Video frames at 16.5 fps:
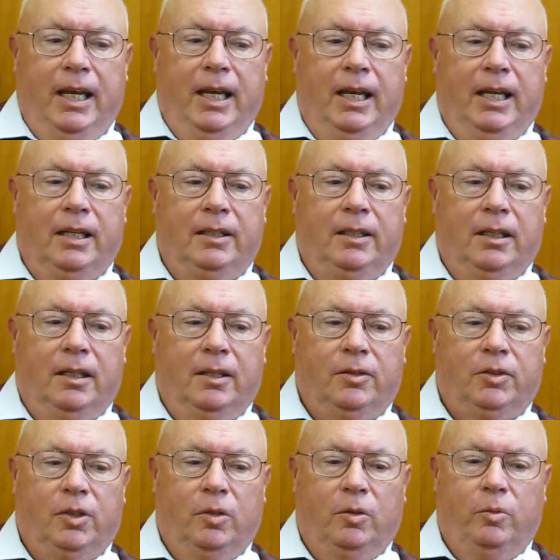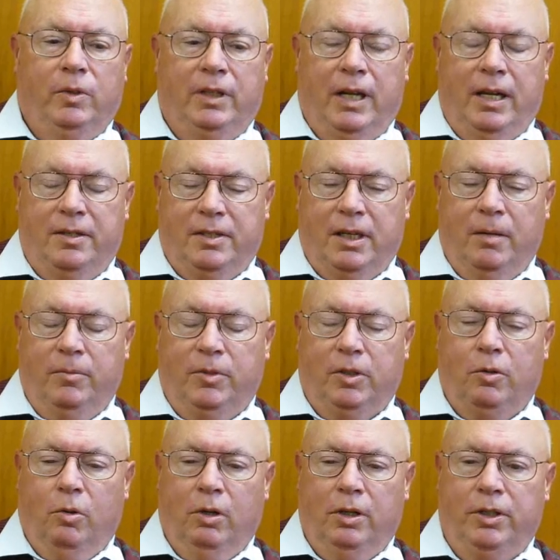And so it has to come
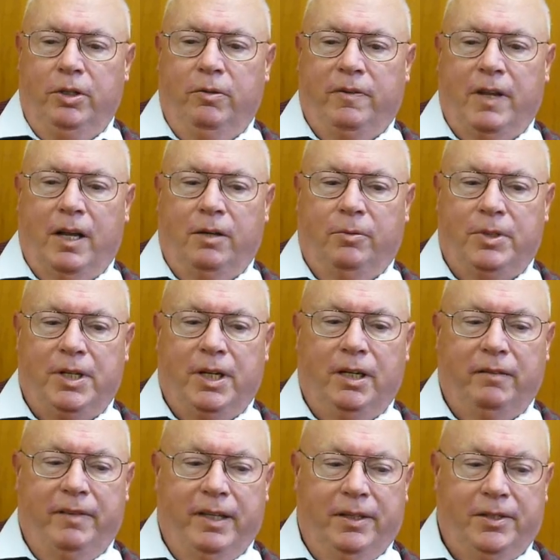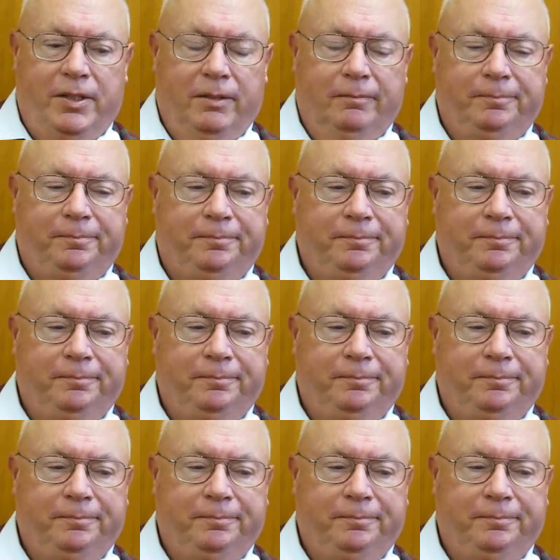to court, and you've got to resolve this."